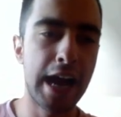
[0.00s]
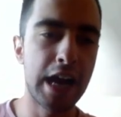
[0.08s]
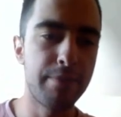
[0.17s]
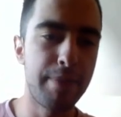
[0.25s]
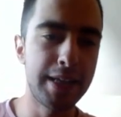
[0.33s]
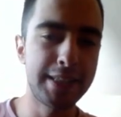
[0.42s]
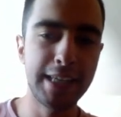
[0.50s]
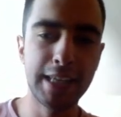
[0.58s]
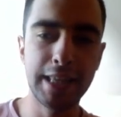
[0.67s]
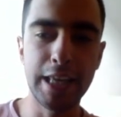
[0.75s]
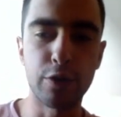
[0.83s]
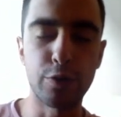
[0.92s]
are
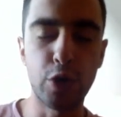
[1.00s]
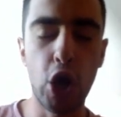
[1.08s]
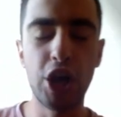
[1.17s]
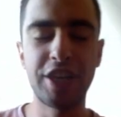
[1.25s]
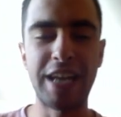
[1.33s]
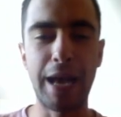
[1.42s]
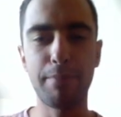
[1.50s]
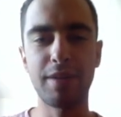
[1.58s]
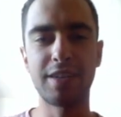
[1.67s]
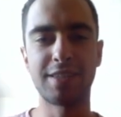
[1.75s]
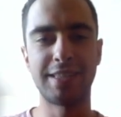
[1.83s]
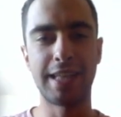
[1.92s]
basically raw numbers